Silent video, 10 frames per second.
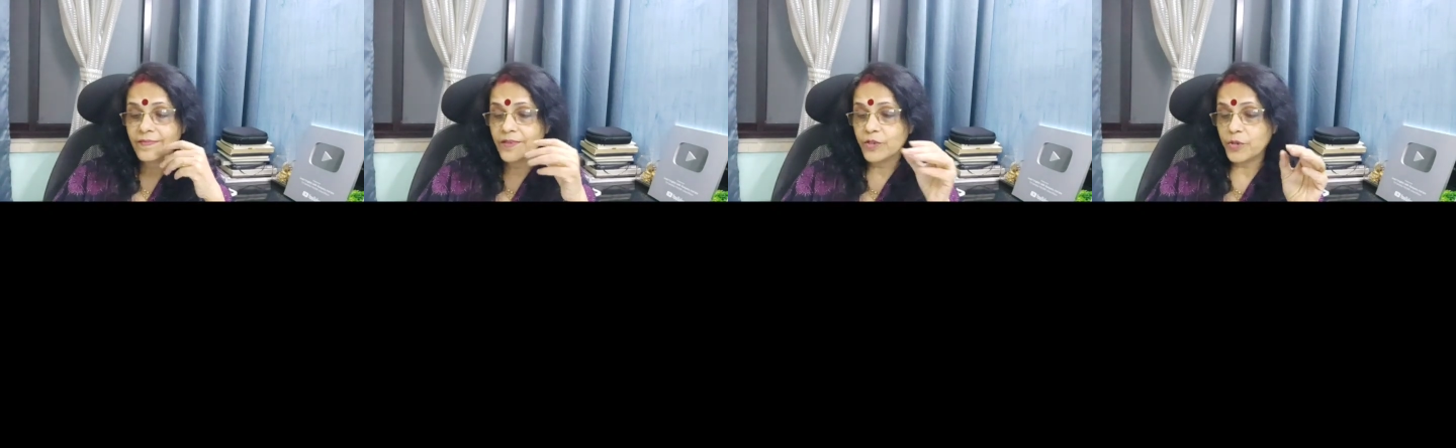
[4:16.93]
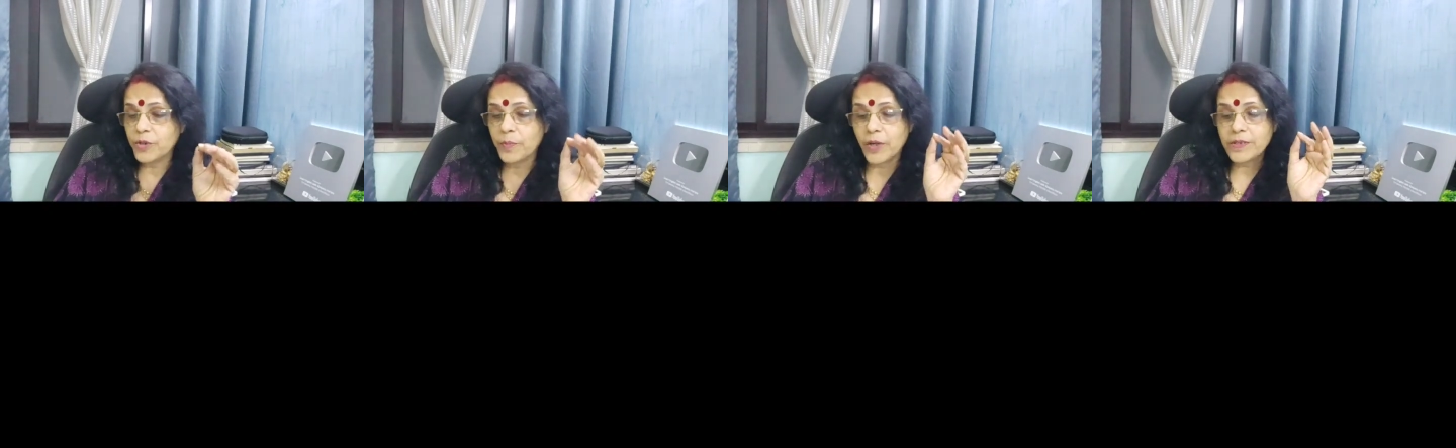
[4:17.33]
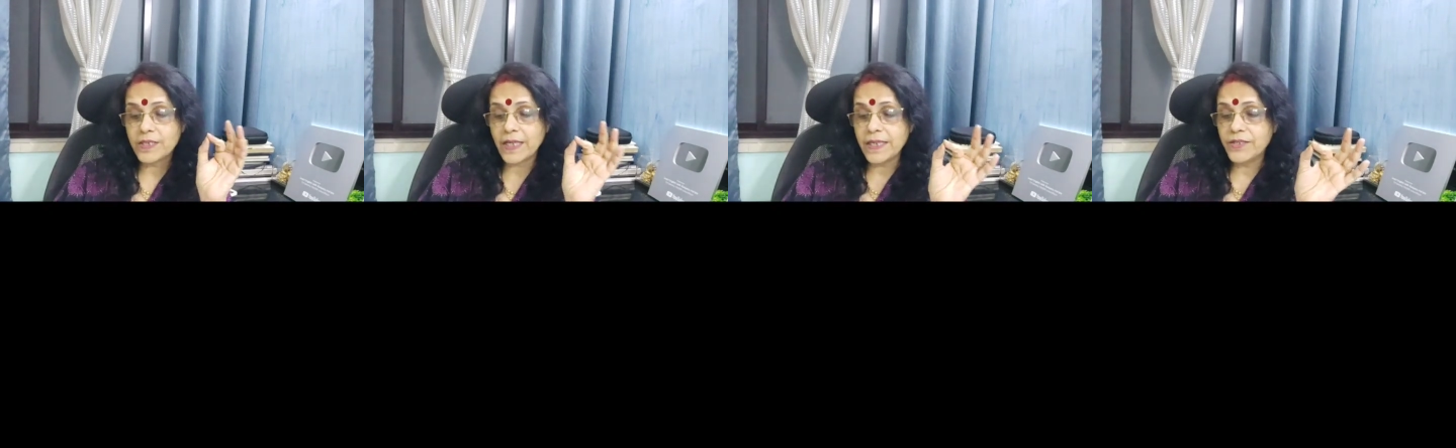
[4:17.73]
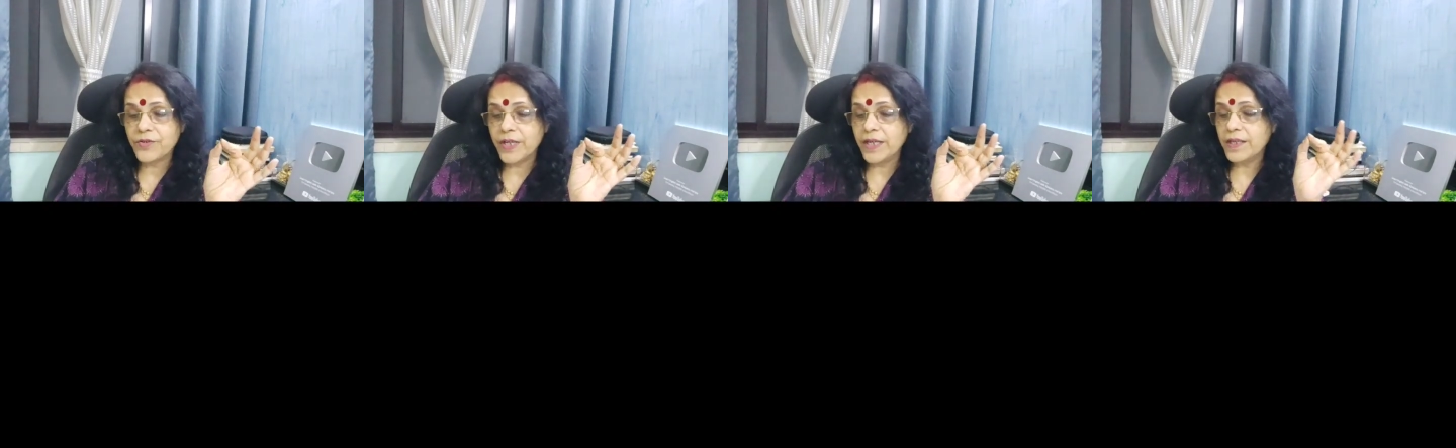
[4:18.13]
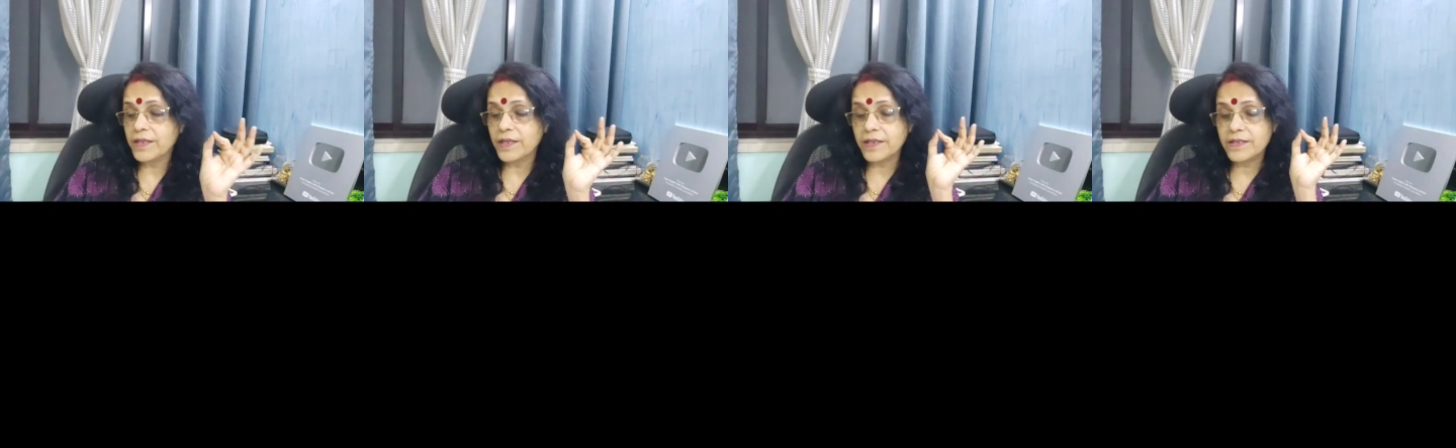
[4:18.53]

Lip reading: So the bonsai tree in the